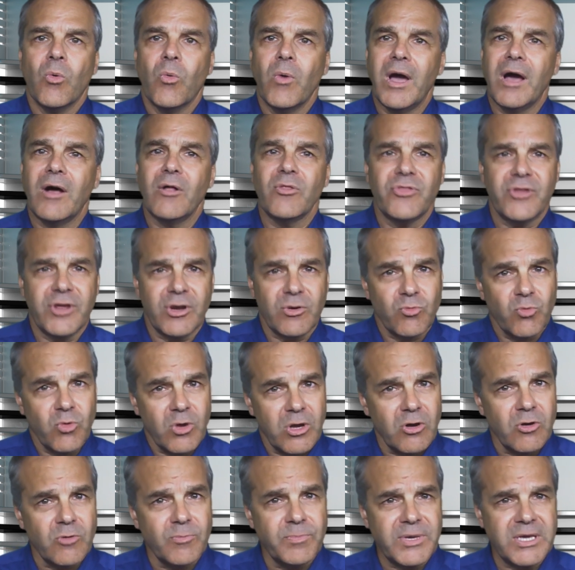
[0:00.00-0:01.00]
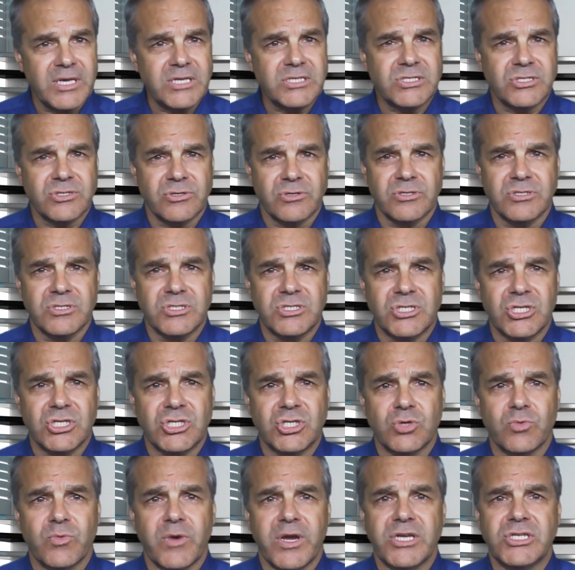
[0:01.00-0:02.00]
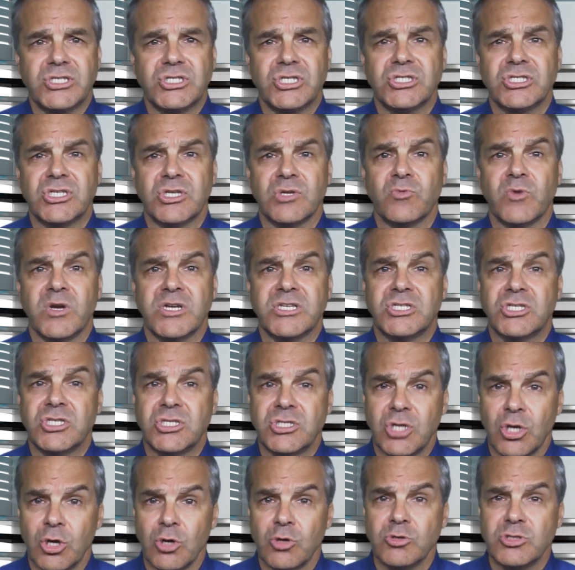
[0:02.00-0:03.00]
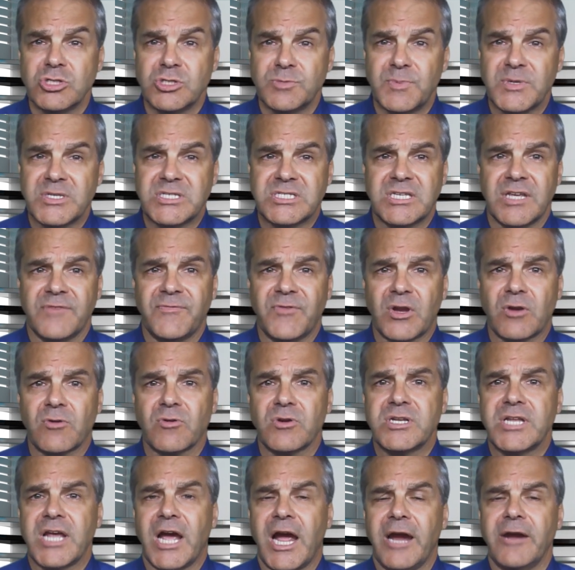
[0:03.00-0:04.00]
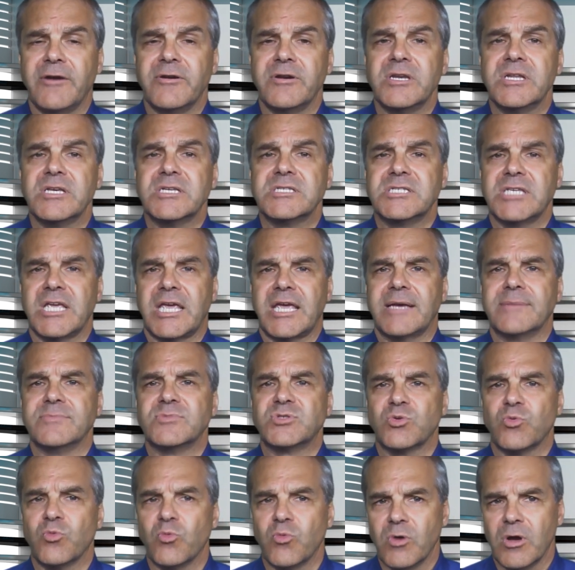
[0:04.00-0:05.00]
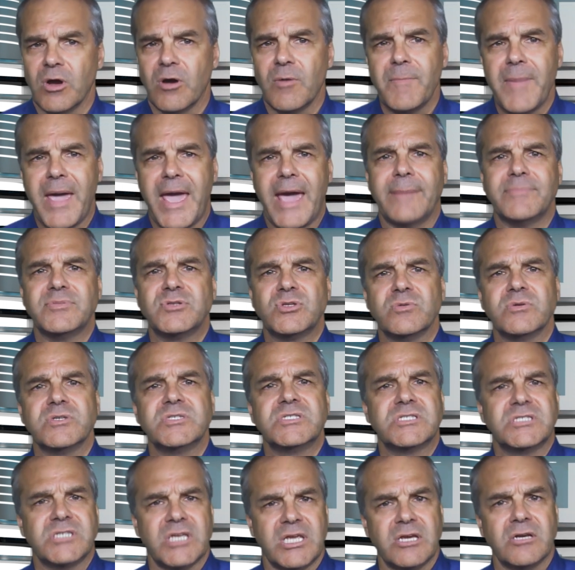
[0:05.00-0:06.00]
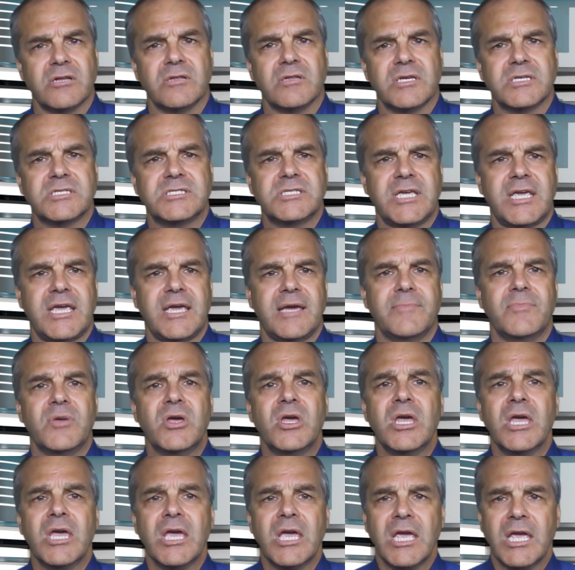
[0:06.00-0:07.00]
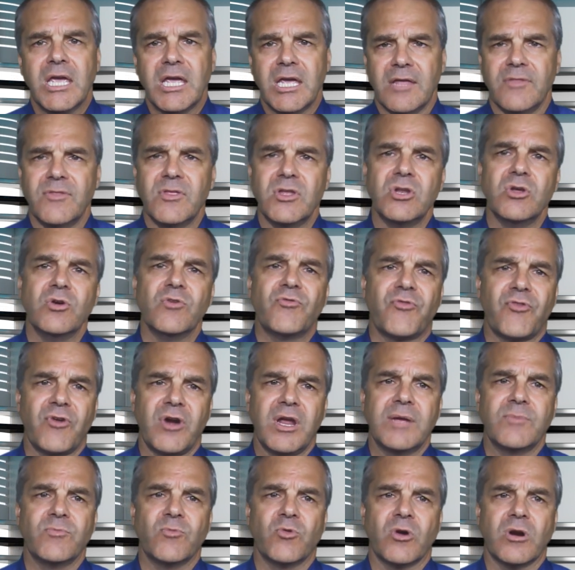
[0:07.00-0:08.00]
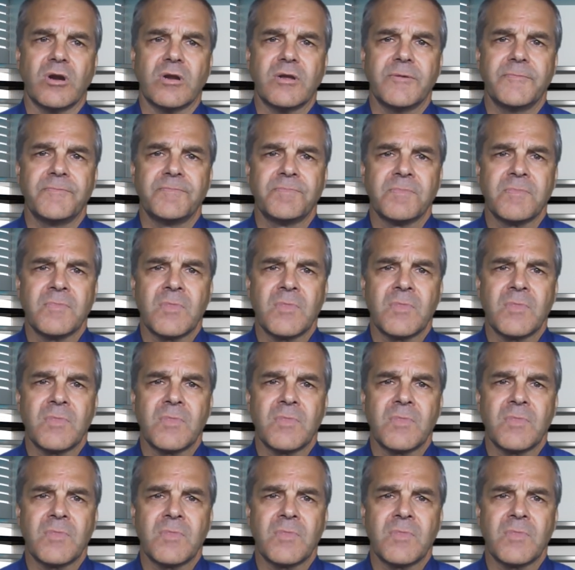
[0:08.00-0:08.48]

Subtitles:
Well, there will be certain situations in which two specific retiring exams will map to a single exam in the new framework.